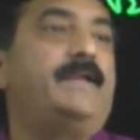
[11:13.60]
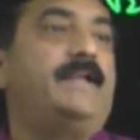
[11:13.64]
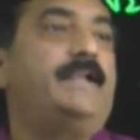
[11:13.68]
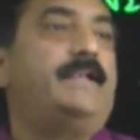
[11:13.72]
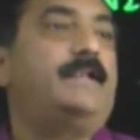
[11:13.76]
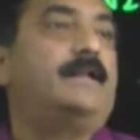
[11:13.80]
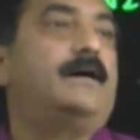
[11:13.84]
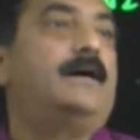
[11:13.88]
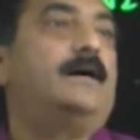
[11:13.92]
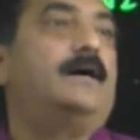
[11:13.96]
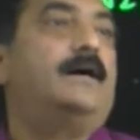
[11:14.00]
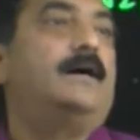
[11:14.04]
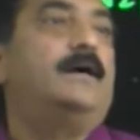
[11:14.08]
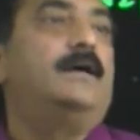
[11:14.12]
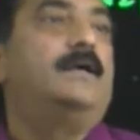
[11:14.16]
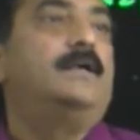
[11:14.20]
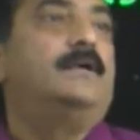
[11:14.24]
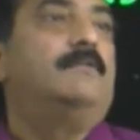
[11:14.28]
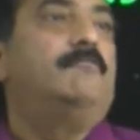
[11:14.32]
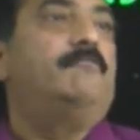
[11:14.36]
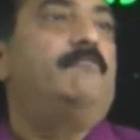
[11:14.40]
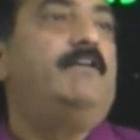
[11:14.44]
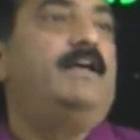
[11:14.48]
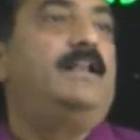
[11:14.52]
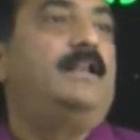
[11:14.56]

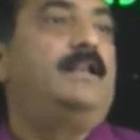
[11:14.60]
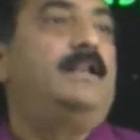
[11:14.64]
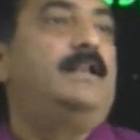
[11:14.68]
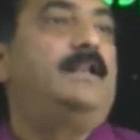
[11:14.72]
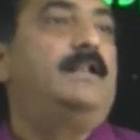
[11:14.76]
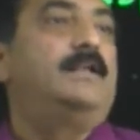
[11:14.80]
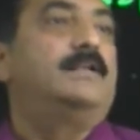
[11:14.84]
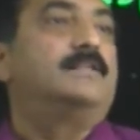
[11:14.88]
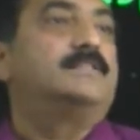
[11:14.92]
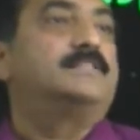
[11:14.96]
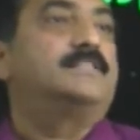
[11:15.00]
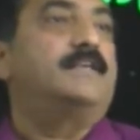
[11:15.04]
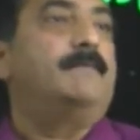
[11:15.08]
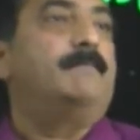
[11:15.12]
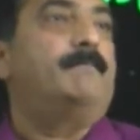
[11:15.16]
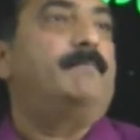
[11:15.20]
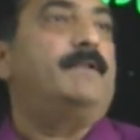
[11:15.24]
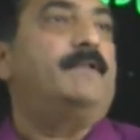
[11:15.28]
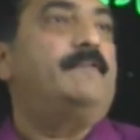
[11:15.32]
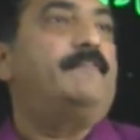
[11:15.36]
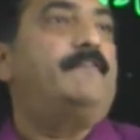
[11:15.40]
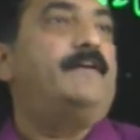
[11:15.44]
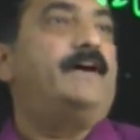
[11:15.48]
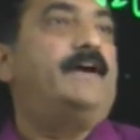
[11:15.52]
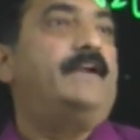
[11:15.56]
beta. Well,
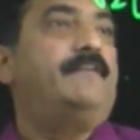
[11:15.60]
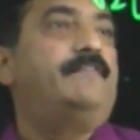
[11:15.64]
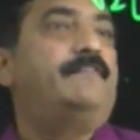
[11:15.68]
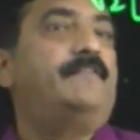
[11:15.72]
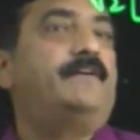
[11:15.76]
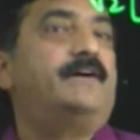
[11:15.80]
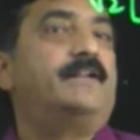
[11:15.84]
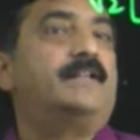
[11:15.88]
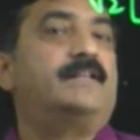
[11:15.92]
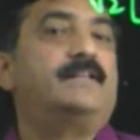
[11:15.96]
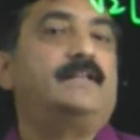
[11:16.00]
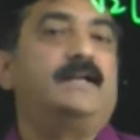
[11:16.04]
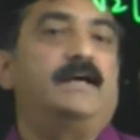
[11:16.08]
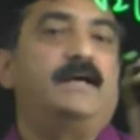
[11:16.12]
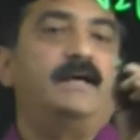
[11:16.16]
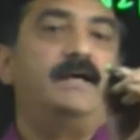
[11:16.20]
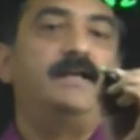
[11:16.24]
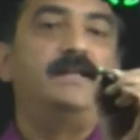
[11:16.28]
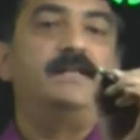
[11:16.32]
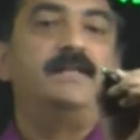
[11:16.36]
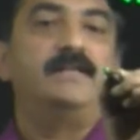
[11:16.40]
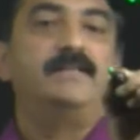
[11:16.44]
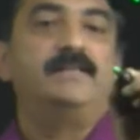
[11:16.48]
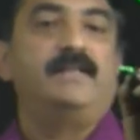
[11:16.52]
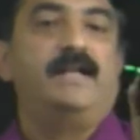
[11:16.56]
simplify
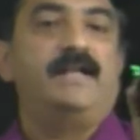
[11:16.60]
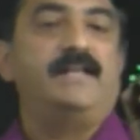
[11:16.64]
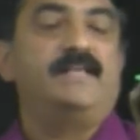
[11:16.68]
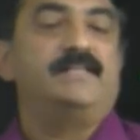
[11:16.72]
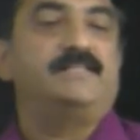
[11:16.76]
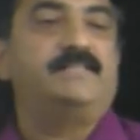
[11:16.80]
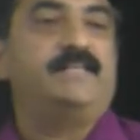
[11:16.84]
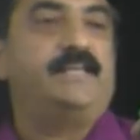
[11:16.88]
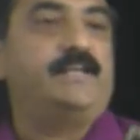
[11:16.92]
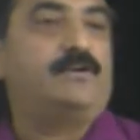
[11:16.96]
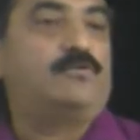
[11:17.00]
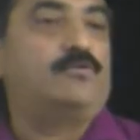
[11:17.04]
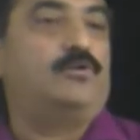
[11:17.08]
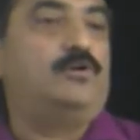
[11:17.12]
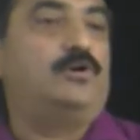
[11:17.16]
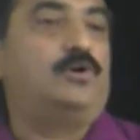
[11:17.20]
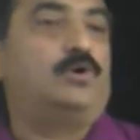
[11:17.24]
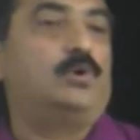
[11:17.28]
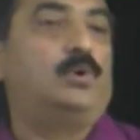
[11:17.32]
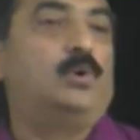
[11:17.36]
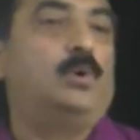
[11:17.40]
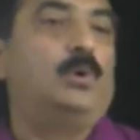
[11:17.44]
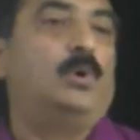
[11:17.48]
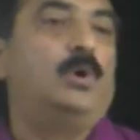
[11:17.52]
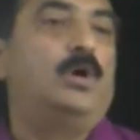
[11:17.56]
further. That is equal
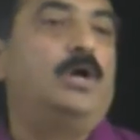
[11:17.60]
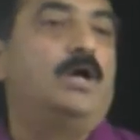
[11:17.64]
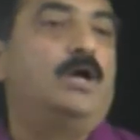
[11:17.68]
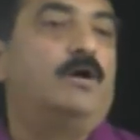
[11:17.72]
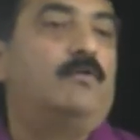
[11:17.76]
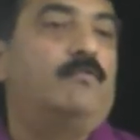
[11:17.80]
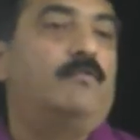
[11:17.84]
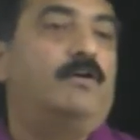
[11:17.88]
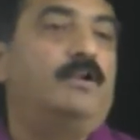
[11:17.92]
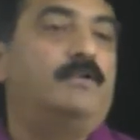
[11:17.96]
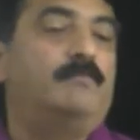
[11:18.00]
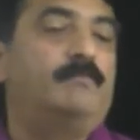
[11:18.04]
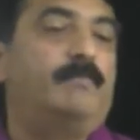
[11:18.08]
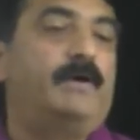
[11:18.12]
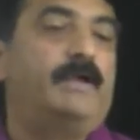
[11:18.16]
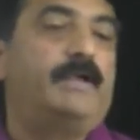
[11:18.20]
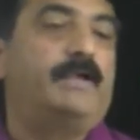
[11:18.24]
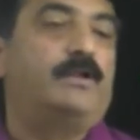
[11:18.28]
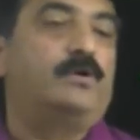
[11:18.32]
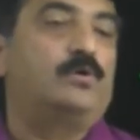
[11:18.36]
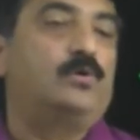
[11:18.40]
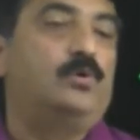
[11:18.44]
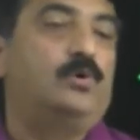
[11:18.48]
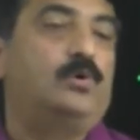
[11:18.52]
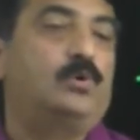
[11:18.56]
to 1
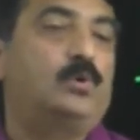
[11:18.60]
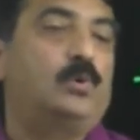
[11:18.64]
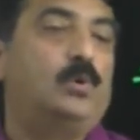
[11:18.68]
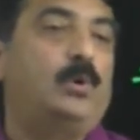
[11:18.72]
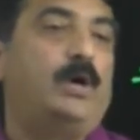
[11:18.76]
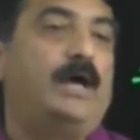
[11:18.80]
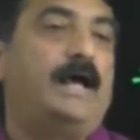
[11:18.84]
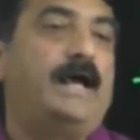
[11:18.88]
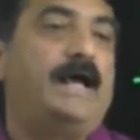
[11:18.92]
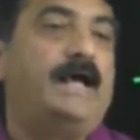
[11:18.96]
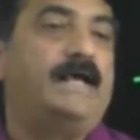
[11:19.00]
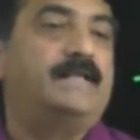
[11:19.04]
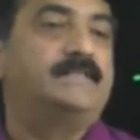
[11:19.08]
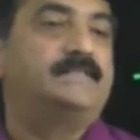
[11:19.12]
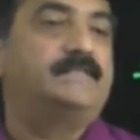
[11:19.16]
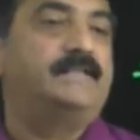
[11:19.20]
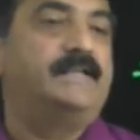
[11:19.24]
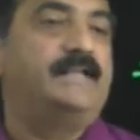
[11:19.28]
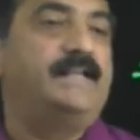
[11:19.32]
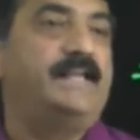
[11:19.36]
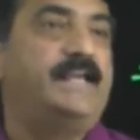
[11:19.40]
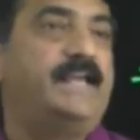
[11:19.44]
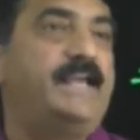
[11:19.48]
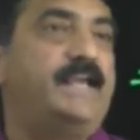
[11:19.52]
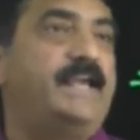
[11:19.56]
by root 2 as
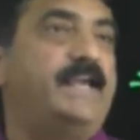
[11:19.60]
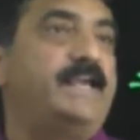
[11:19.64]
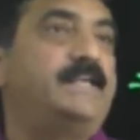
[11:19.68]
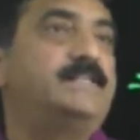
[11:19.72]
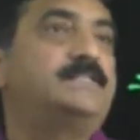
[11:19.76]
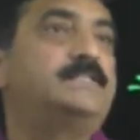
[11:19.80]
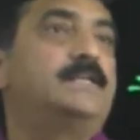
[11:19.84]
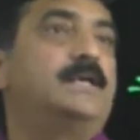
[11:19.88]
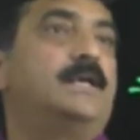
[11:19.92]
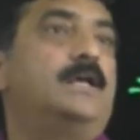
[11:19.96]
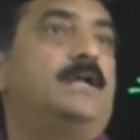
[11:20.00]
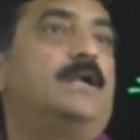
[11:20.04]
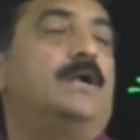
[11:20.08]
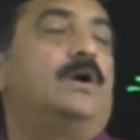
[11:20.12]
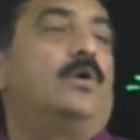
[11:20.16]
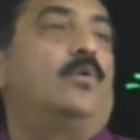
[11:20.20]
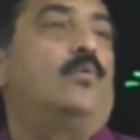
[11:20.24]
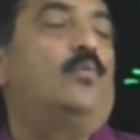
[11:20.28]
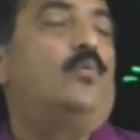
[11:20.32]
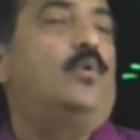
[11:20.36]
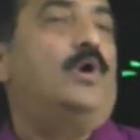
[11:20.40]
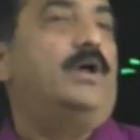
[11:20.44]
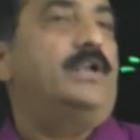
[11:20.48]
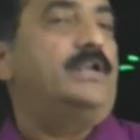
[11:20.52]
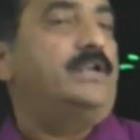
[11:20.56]
it is.
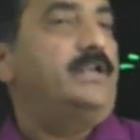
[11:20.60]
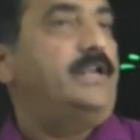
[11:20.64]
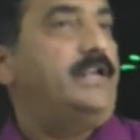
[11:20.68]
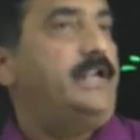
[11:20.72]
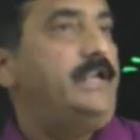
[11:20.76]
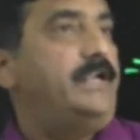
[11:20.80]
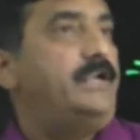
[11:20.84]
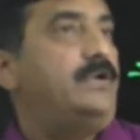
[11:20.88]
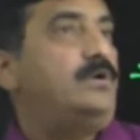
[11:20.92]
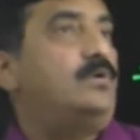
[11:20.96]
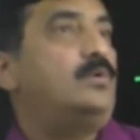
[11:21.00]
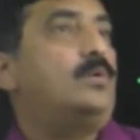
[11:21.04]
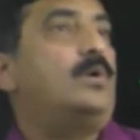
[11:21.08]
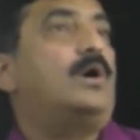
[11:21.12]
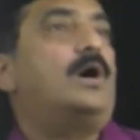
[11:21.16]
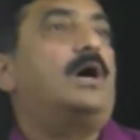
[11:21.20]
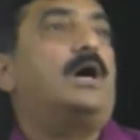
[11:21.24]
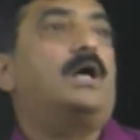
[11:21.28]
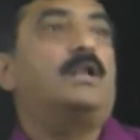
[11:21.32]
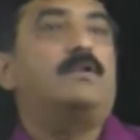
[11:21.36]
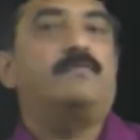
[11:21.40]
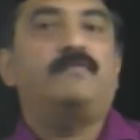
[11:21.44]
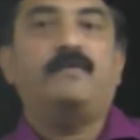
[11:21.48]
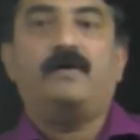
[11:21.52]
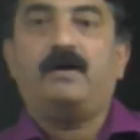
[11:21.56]
1 into
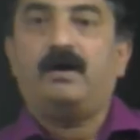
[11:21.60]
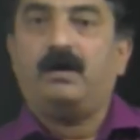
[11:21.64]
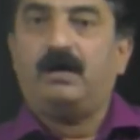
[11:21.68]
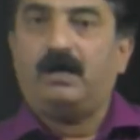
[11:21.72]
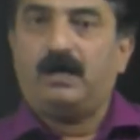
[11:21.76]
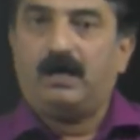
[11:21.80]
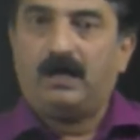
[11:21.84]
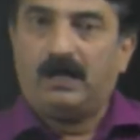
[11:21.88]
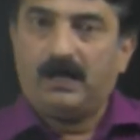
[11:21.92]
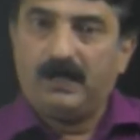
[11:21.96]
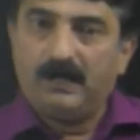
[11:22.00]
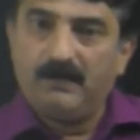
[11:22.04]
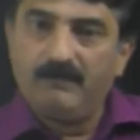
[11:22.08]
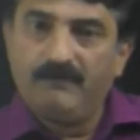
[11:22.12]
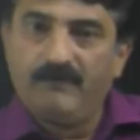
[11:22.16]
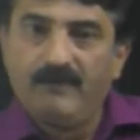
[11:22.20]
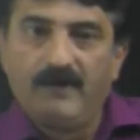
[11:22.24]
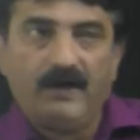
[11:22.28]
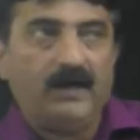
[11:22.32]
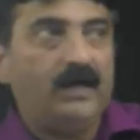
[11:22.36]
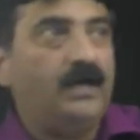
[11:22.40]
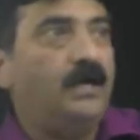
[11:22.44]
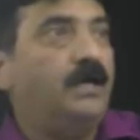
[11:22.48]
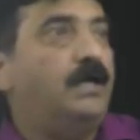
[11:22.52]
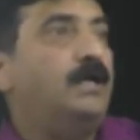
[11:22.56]
alpha
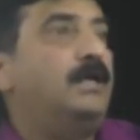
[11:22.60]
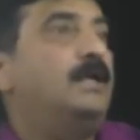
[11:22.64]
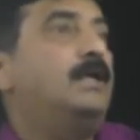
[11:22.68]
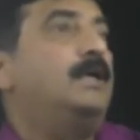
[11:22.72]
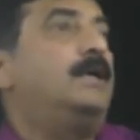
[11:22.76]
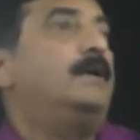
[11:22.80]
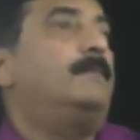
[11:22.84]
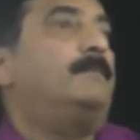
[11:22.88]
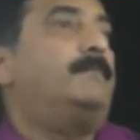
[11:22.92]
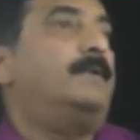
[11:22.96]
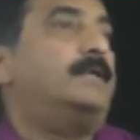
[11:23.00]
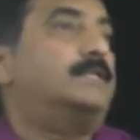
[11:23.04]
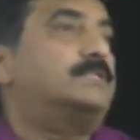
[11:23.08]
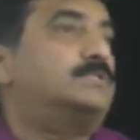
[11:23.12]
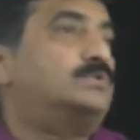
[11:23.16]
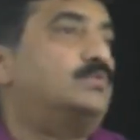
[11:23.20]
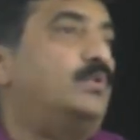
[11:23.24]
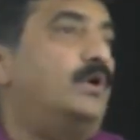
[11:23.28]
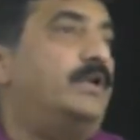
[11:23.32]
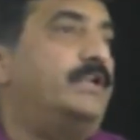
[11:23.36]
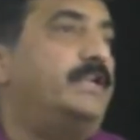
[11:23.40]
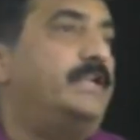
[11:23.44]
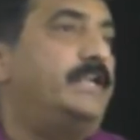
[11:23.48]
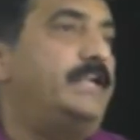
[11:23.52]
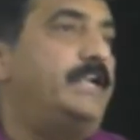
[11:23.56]
alpha plus
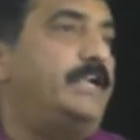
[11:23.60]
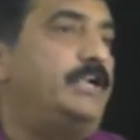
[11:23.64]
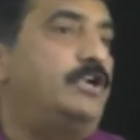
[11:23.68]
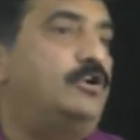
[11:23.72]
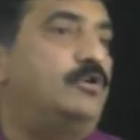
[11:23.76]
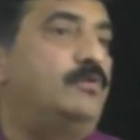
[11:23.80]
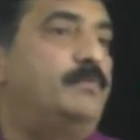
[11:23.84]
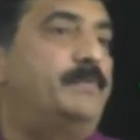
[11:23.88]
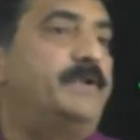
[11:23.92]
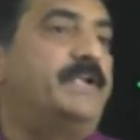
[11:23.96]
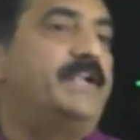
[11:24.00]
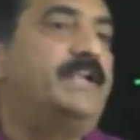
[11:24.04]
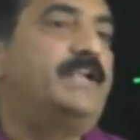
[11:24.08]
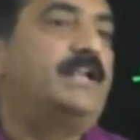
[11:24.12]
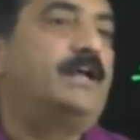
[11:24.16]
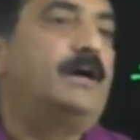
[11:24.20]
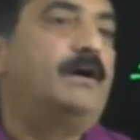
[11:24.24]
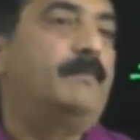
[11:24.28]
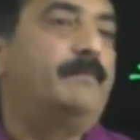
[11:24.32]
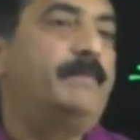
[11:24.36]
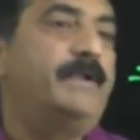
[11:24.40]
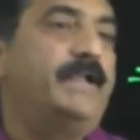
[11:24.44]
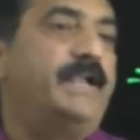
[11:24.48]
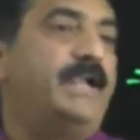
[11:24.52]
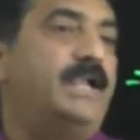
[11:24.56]
1 into
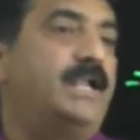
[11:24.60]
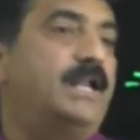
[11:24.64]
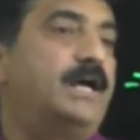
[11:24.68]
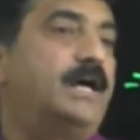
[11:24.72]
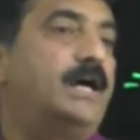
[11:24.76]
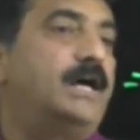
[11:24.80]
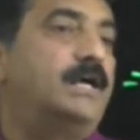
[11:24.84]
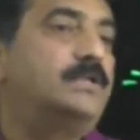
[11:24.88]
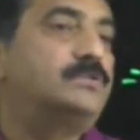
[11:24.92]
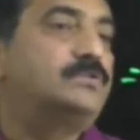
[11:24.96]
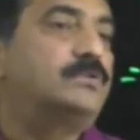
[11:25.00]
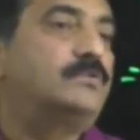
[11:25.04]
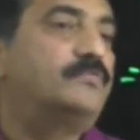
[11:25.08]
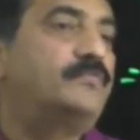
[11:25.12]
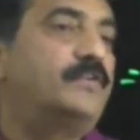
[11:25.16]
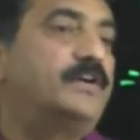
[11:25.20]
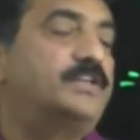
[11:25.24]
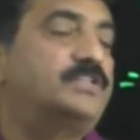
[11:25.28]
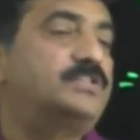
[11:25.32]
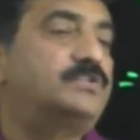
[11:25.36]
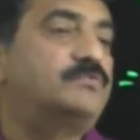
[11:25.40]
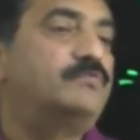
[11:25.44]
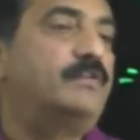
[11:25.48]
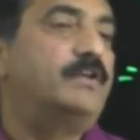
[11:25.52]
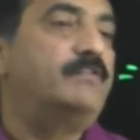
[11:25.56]
beta beta. So
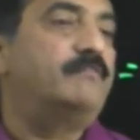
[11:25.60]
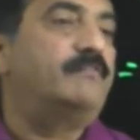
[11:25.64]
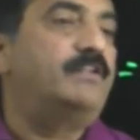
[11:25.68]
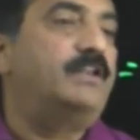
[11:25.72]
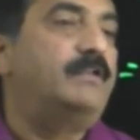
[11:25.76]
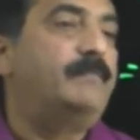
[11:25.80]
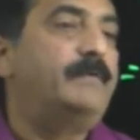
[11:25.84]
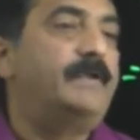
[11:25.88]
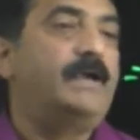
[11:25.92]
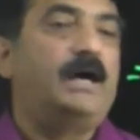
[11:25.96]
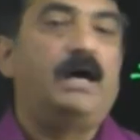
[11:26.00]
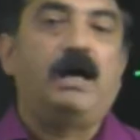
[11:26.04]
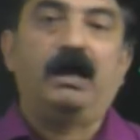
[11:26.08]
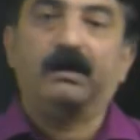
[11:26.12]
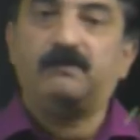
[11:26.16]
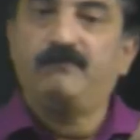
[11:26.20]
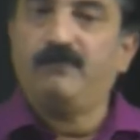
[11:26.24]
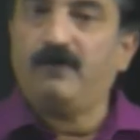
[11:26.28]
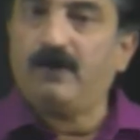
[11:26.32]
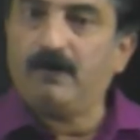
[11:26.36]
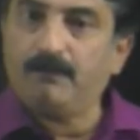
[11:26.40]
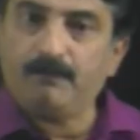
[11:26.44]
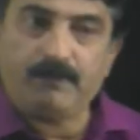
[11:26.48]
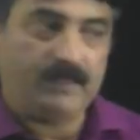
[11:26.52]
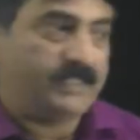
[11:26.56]
first one will be
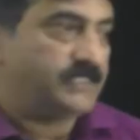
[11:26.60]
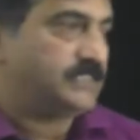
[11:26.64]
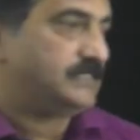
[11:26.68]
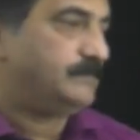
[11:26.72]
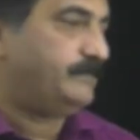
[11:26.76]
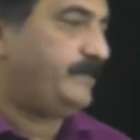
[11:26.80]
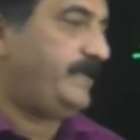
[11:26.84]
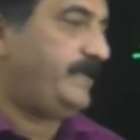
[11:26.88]
alpha plus